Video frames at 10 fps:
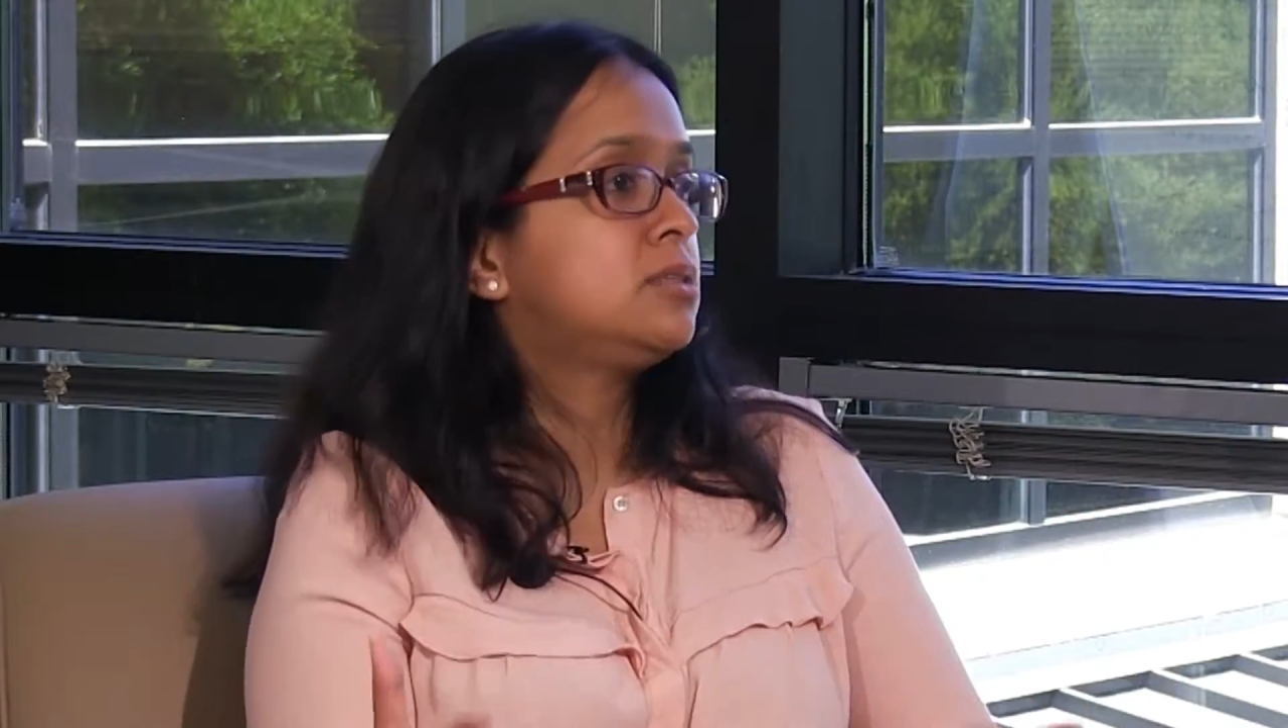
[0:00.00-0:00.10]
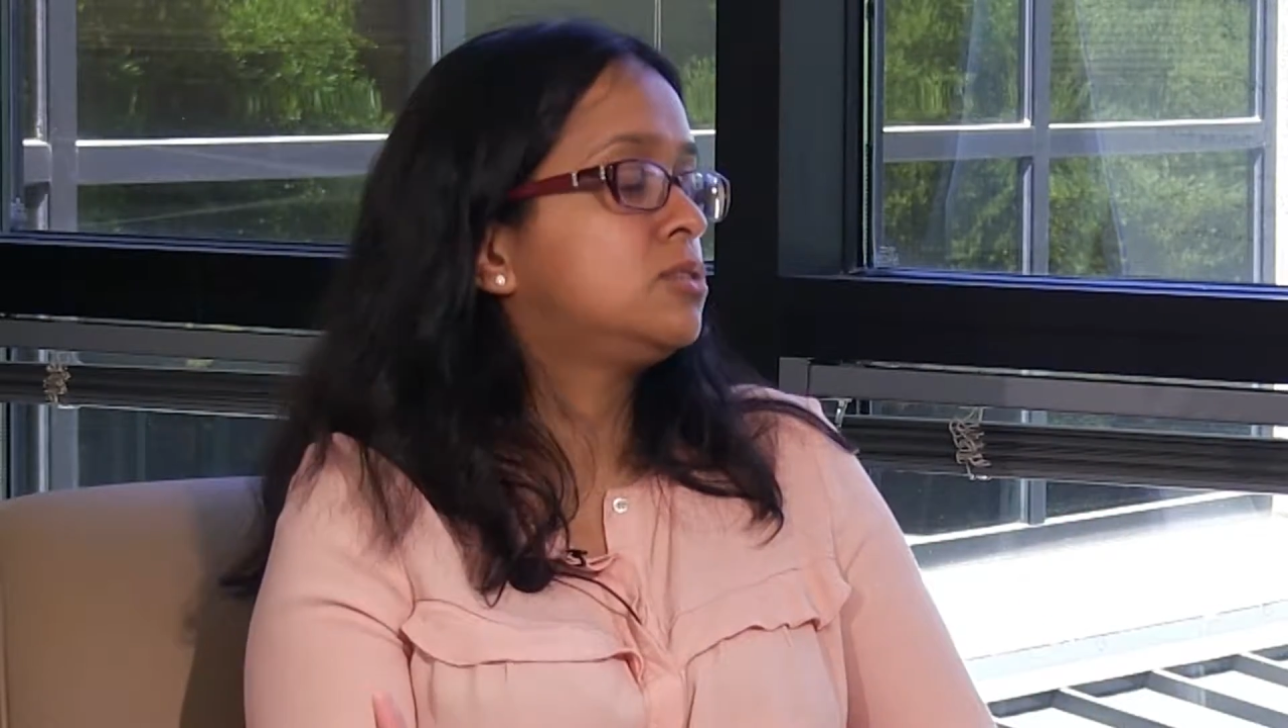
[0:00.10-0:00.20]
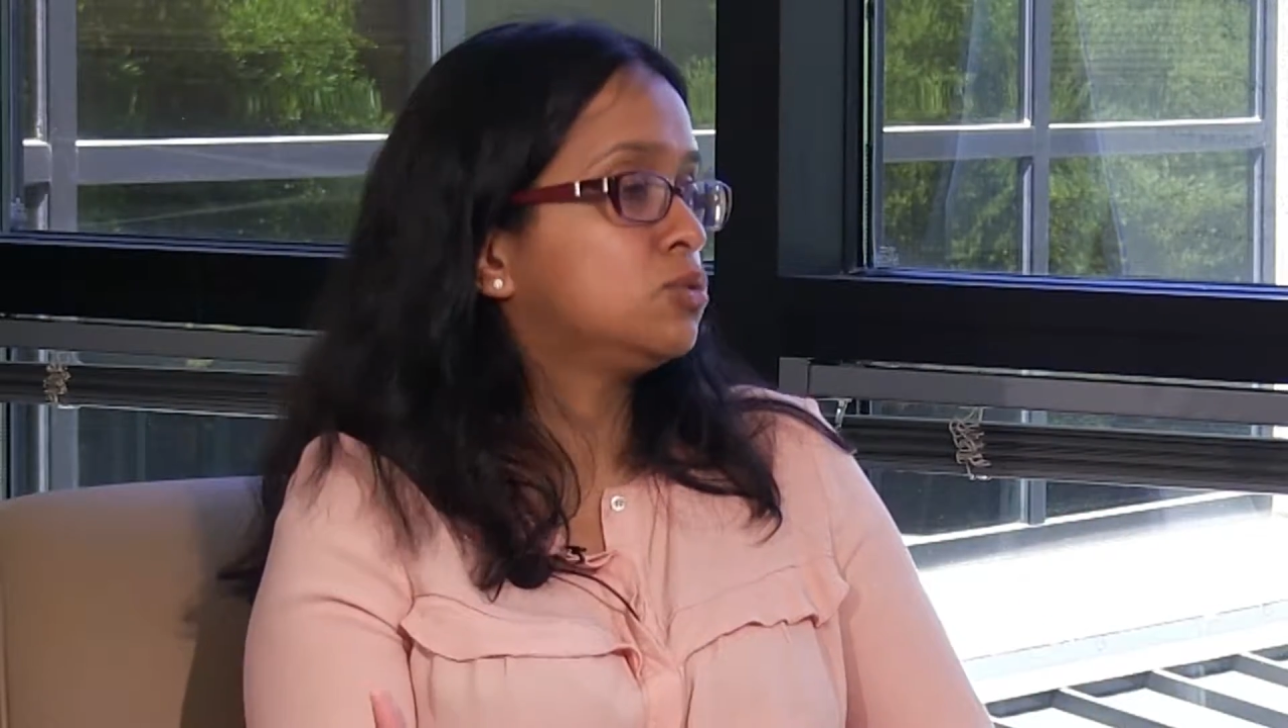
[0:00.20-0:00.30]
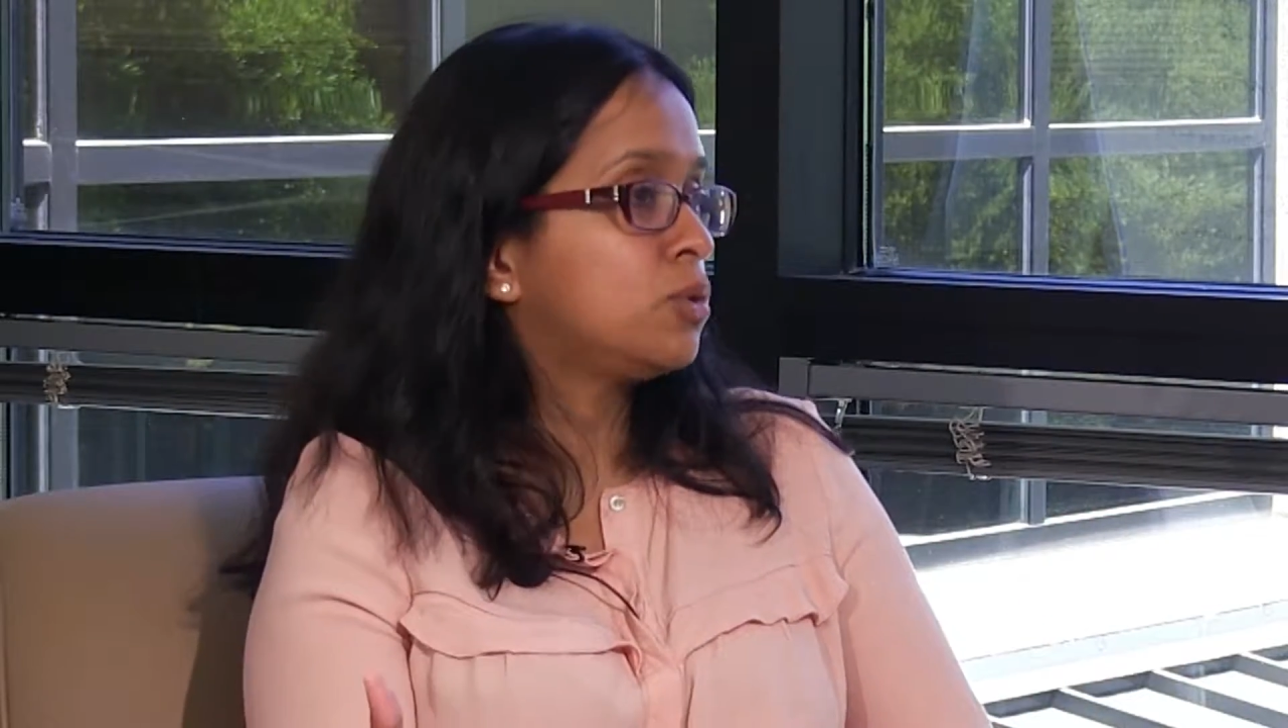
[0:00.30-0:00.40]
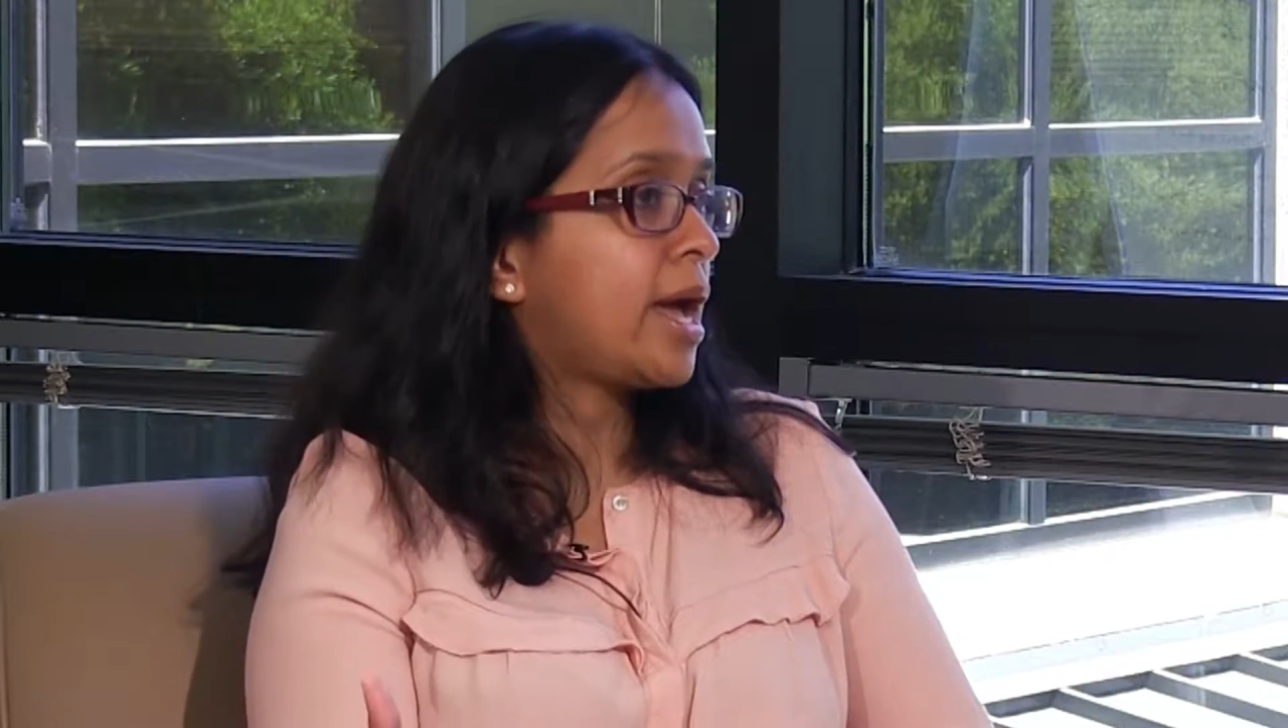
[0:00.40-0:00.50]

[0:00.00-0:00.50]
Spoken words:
to